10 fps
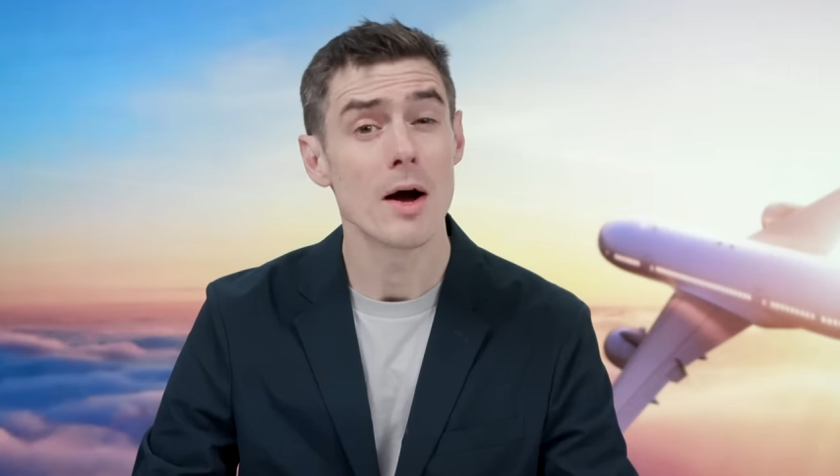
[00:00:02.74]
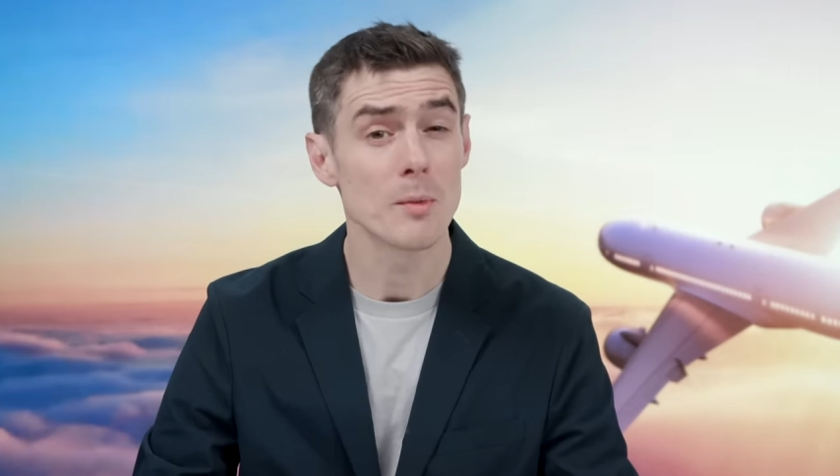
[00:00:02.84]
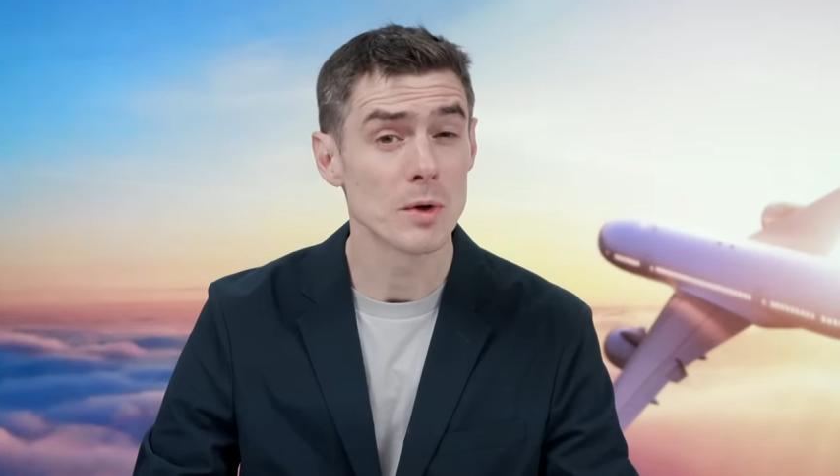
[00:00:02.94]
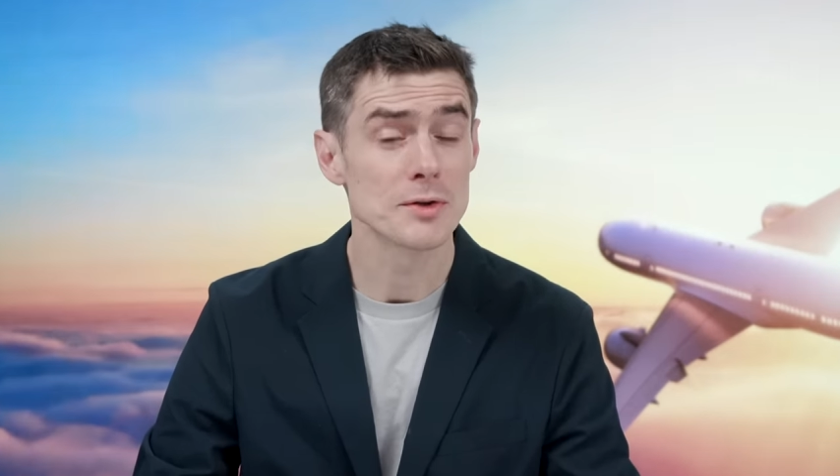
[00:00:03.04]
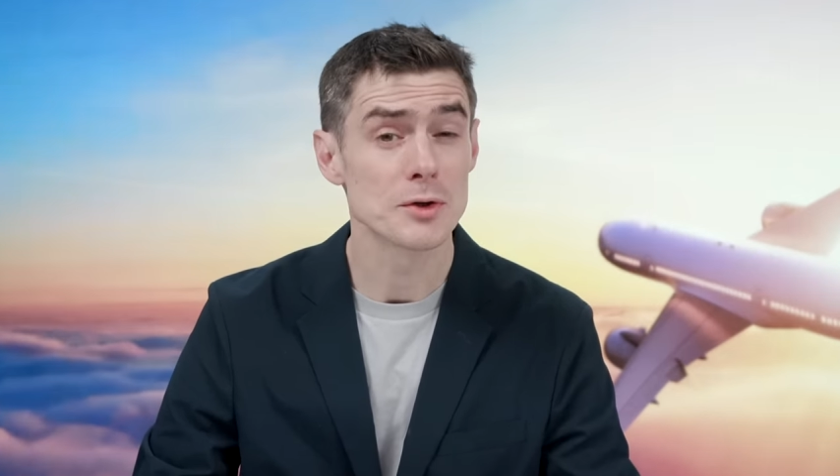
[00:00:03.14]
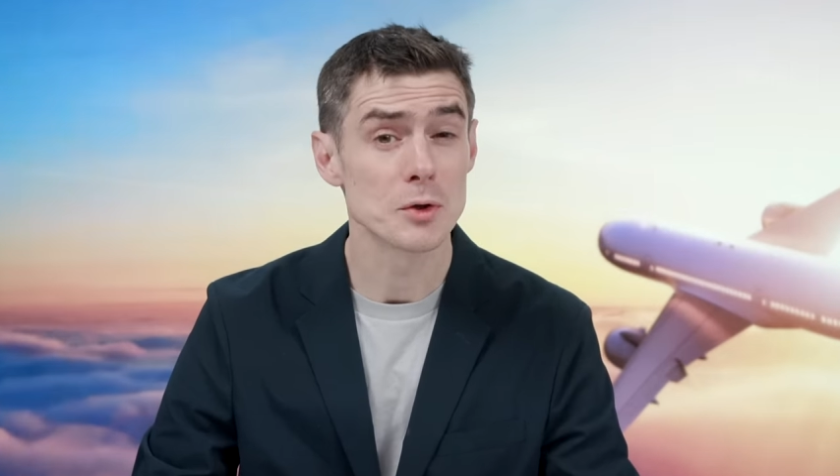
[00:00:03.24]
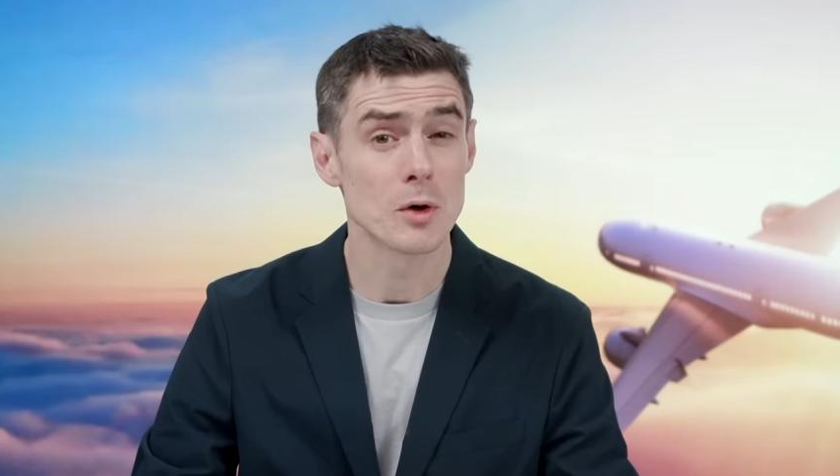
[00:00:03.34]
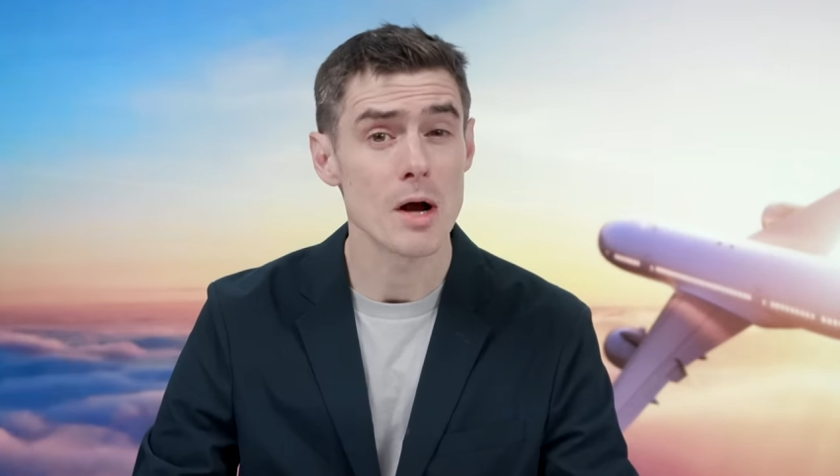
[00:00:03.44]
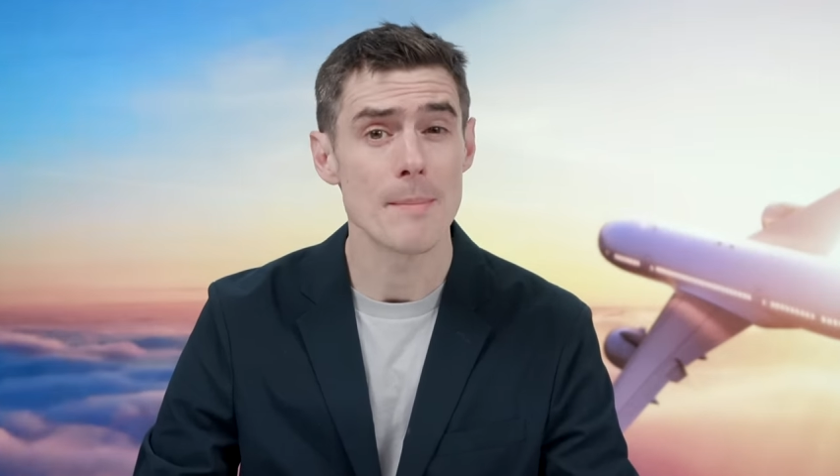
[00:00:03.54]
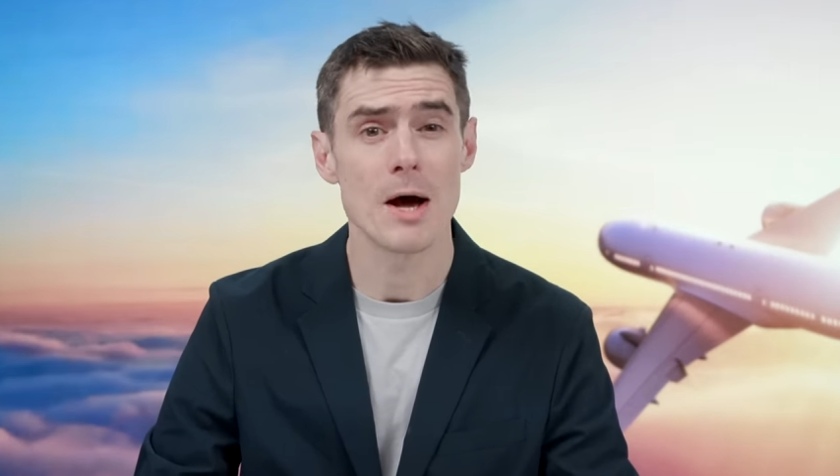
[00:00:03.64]
I want to
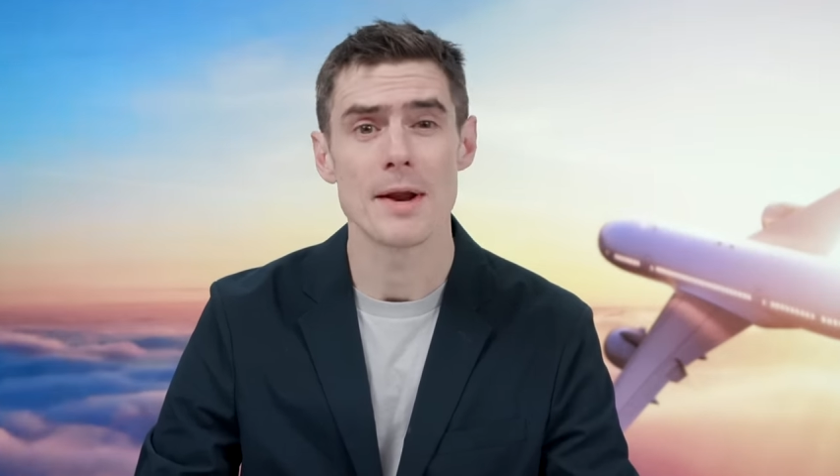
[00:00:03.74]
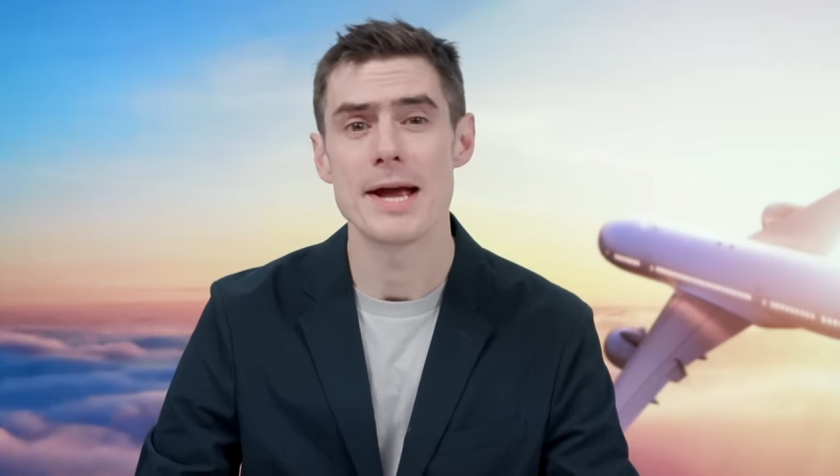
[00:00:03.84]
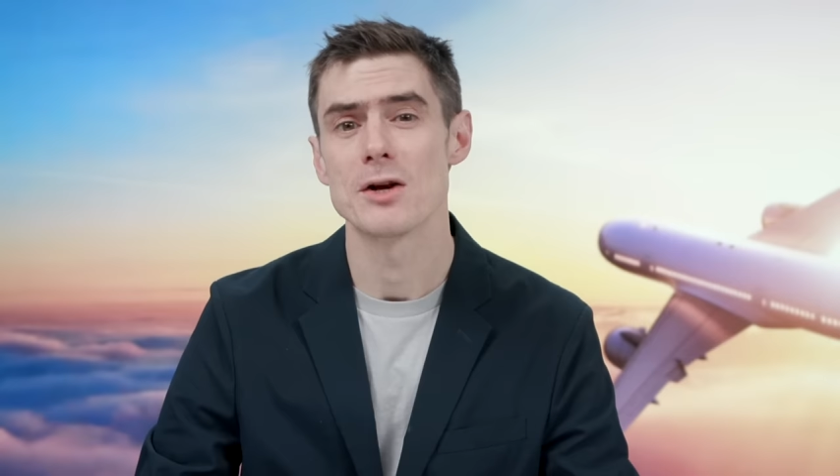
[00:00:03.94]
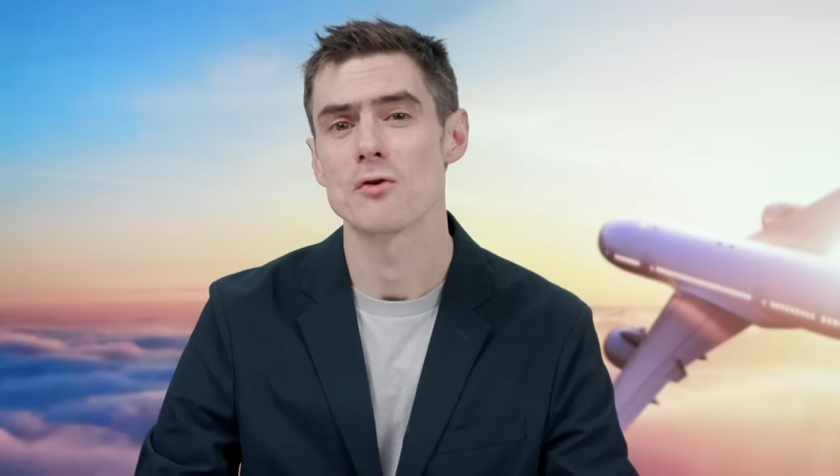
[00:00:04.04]
talk about a